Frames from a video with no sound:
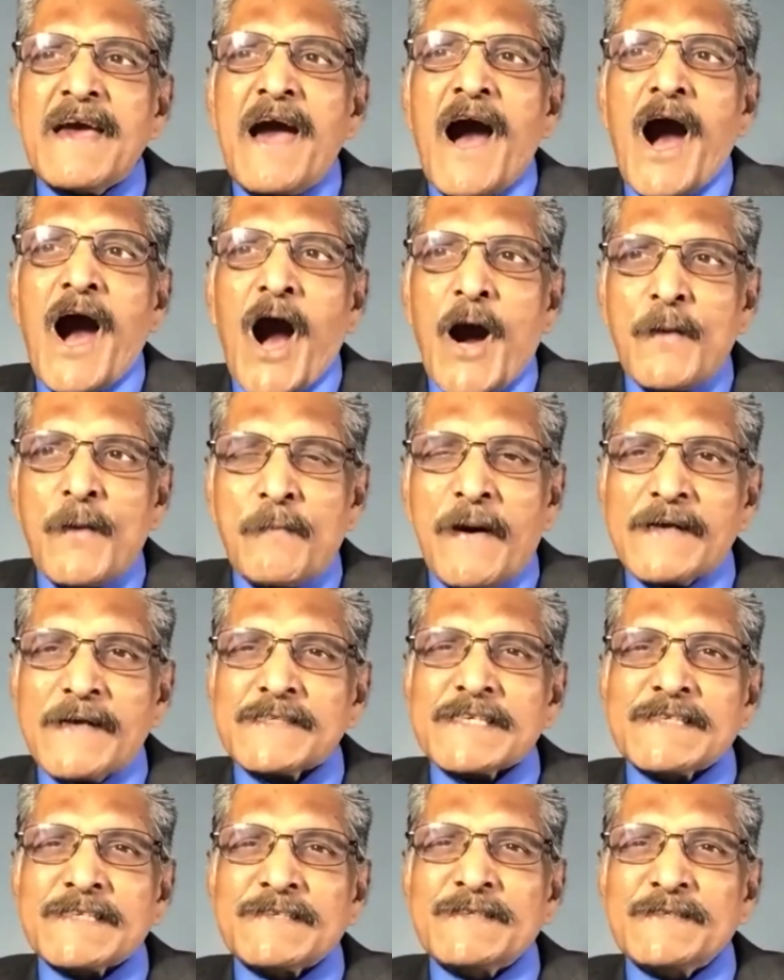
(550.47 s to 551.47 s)
How
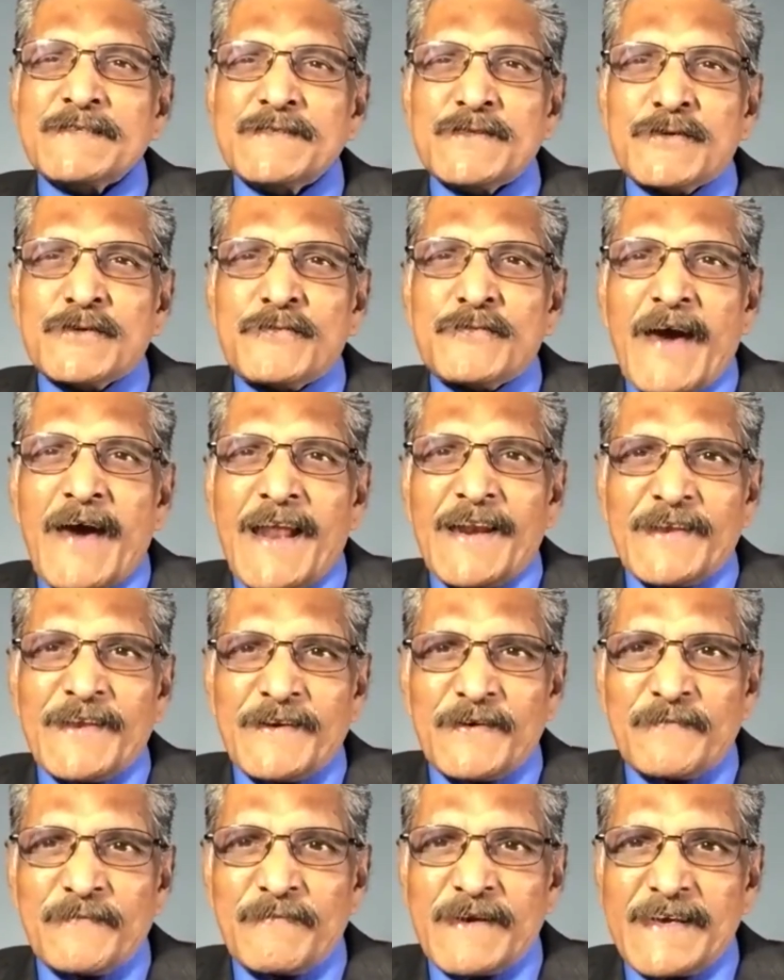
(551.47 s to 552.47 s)
much do you
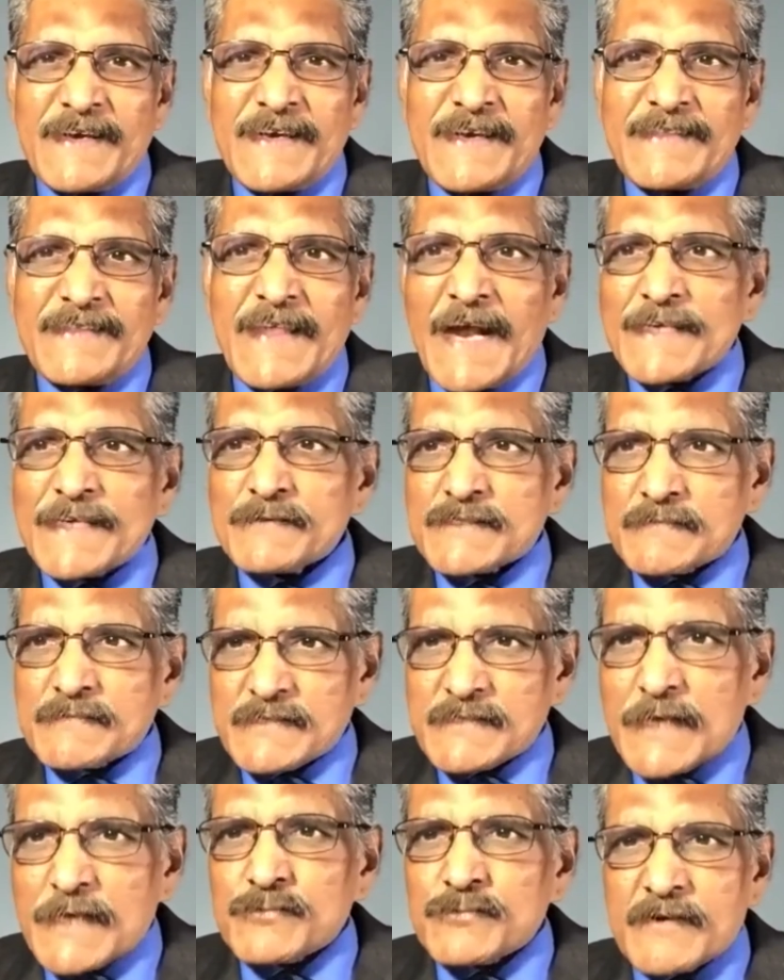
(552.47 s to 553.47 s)
value me? That's
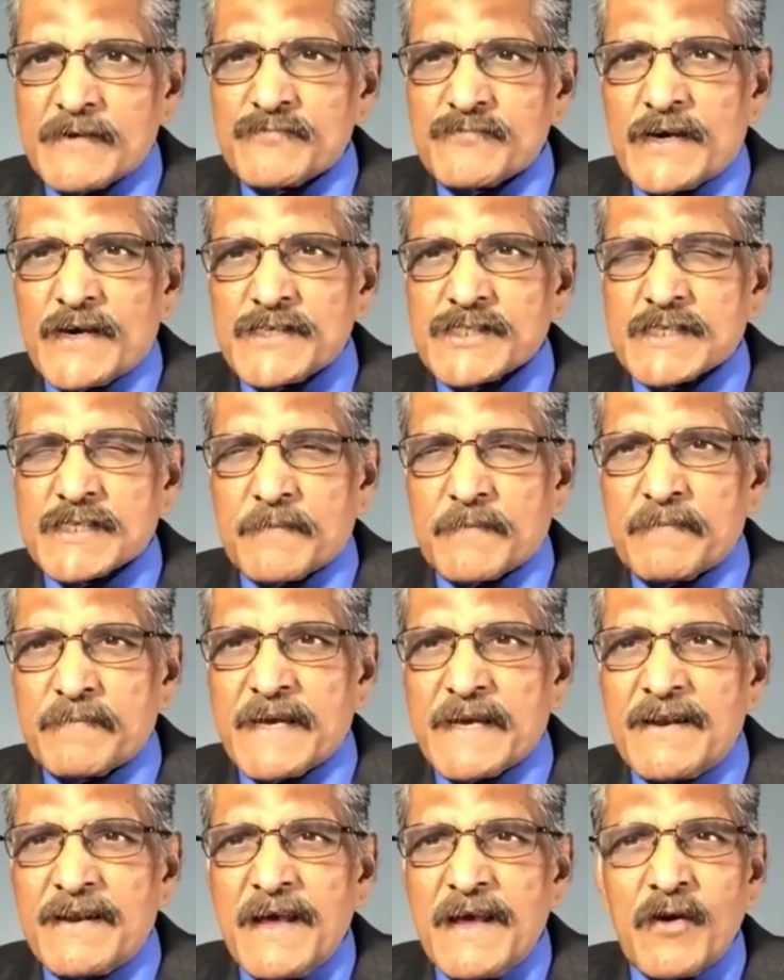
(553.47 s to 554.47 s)
what worship
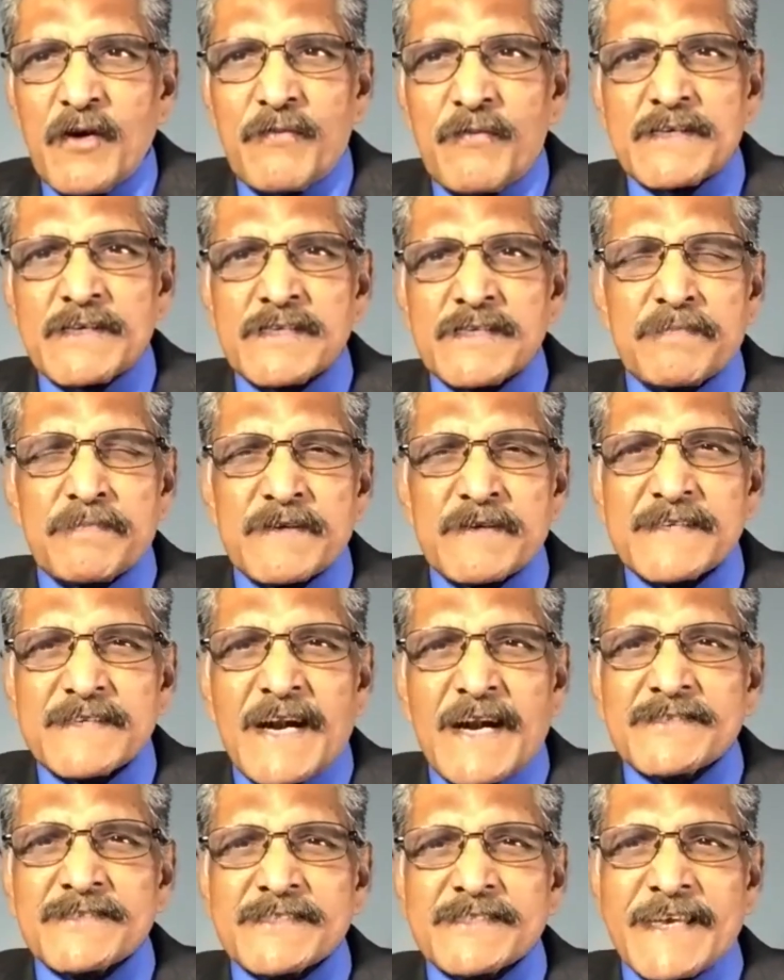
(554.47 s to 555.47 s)
means. Worship is
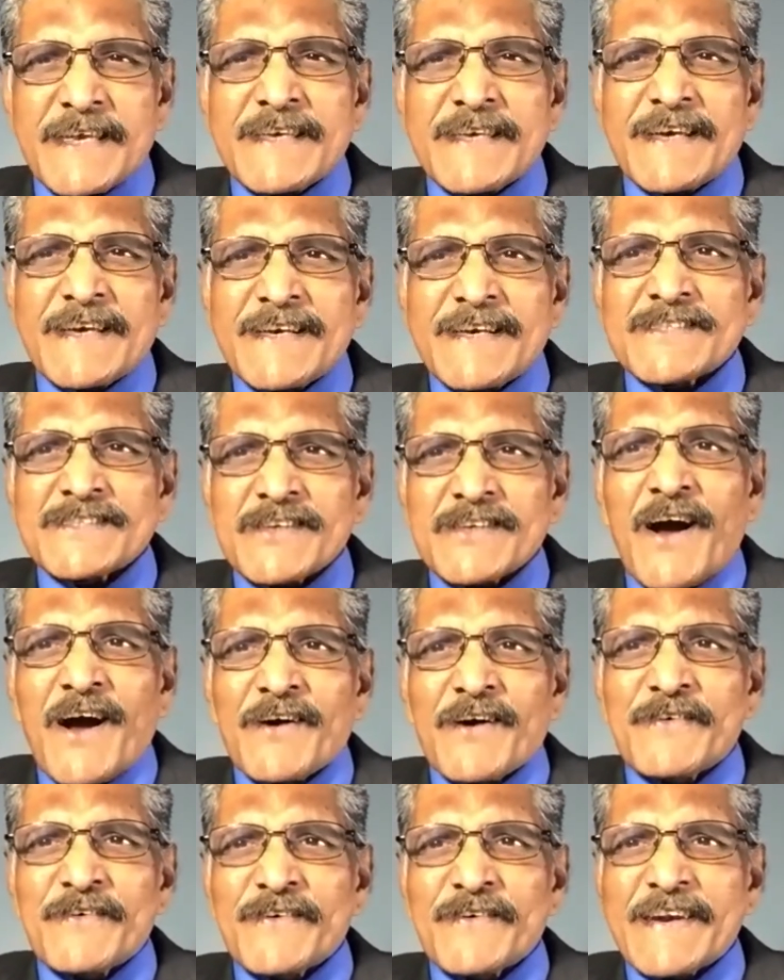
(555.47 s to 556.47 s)
not singing
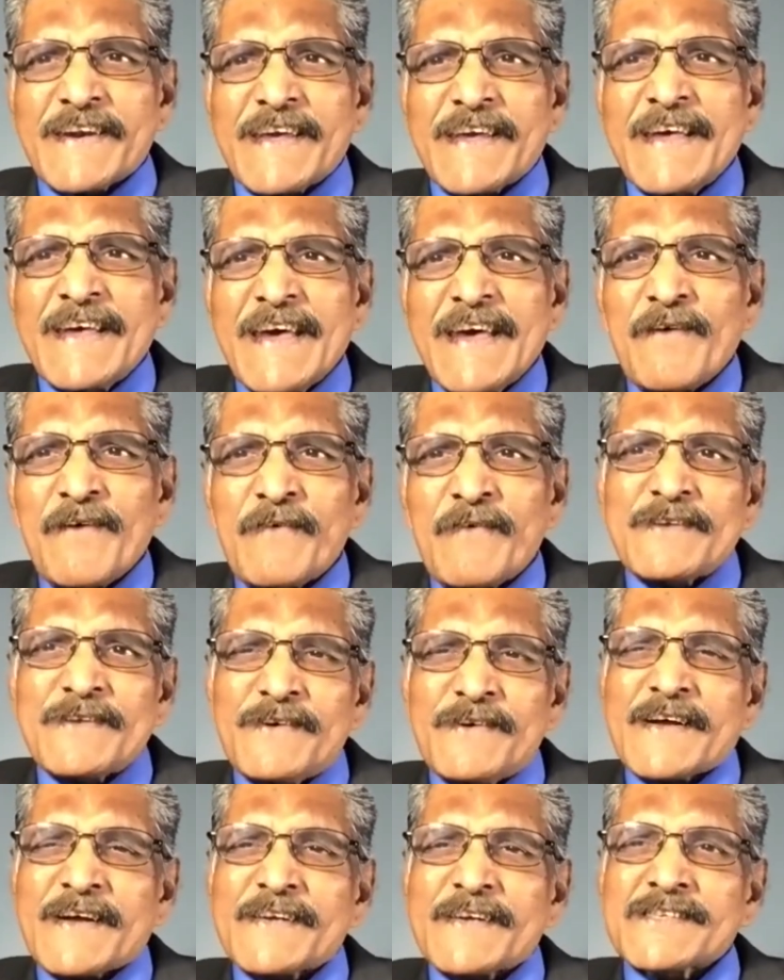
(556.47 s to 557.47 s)
song only. Well,
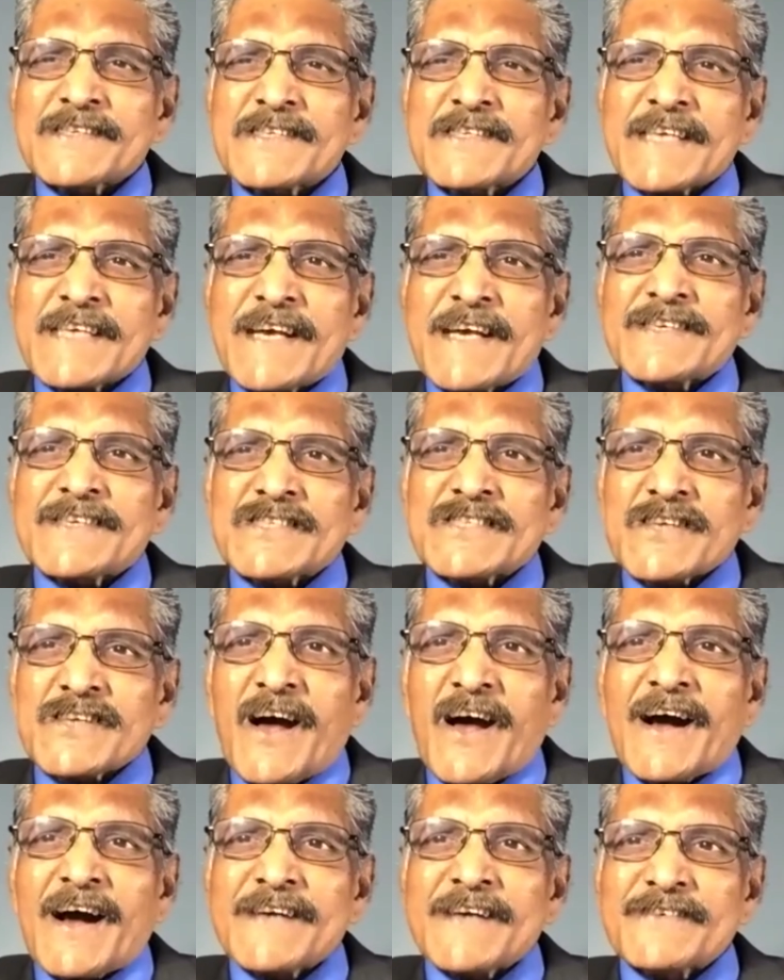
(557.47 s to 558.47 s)
you can sing
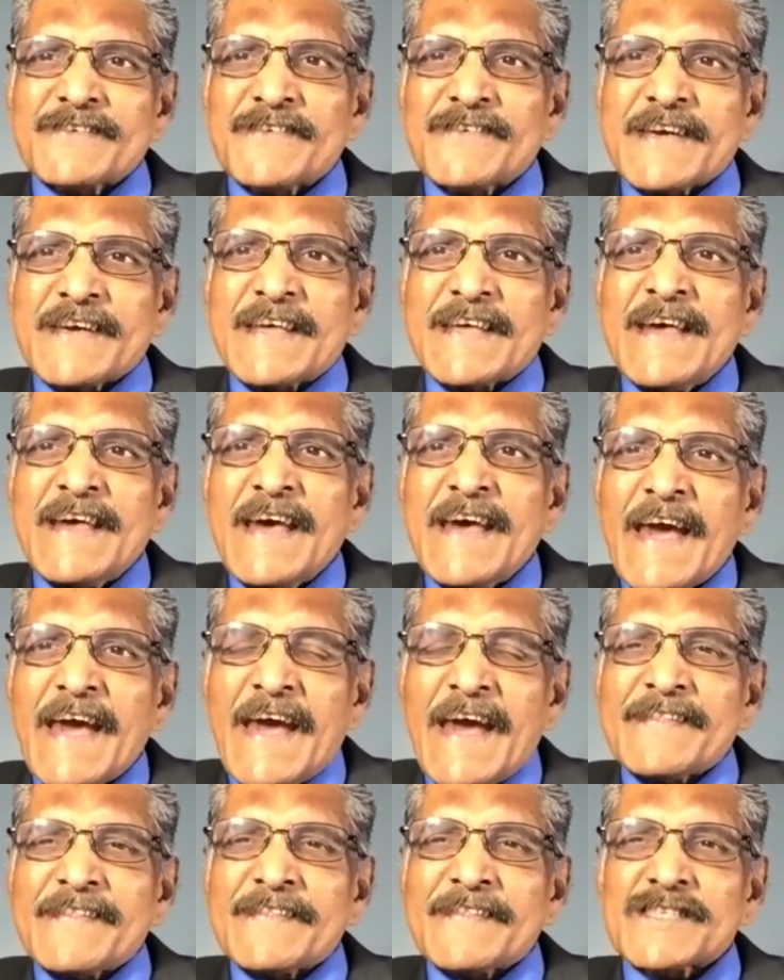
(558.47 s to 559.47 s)
songs only
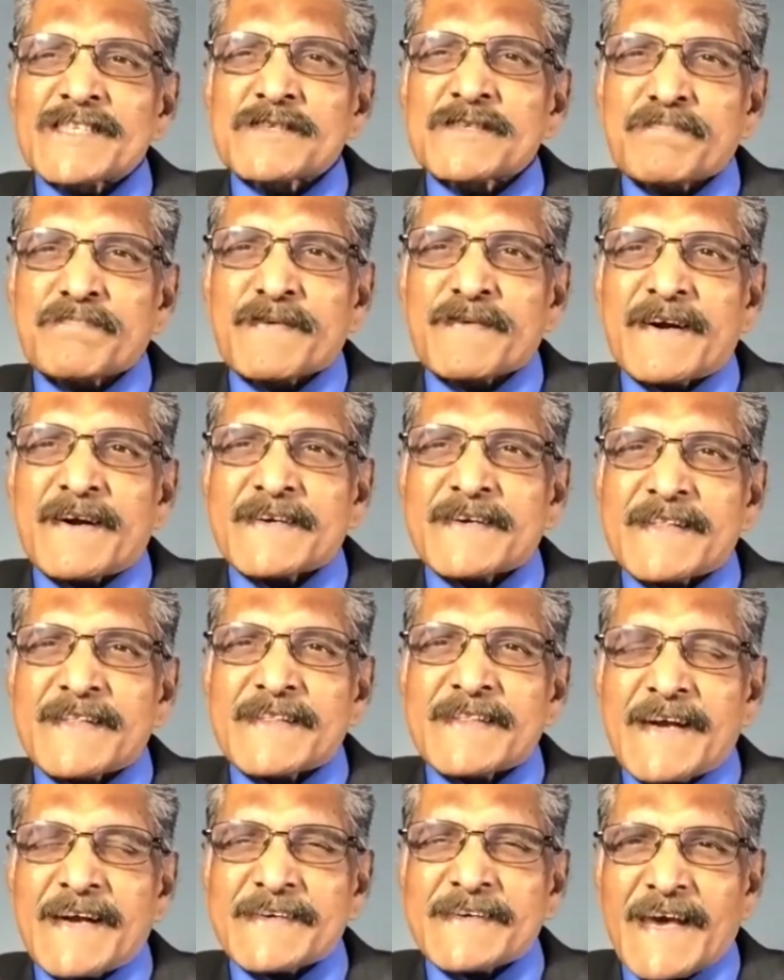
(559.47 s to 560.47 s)
in the spirit, and
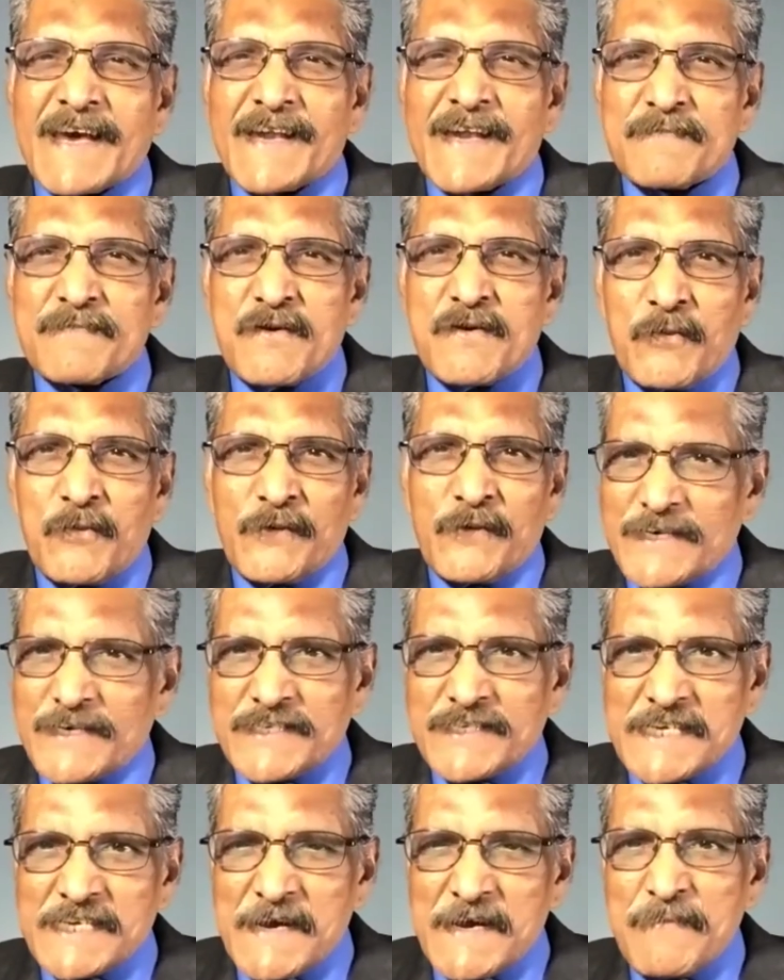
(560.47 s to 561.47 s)
that can be
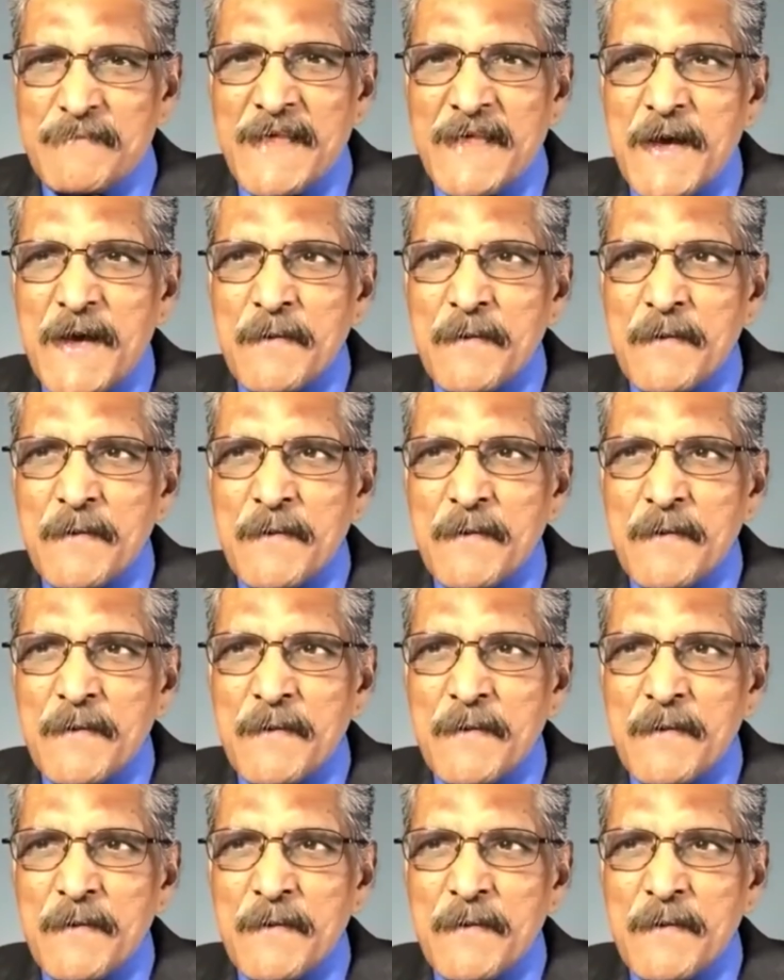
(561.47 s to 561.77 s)
worship.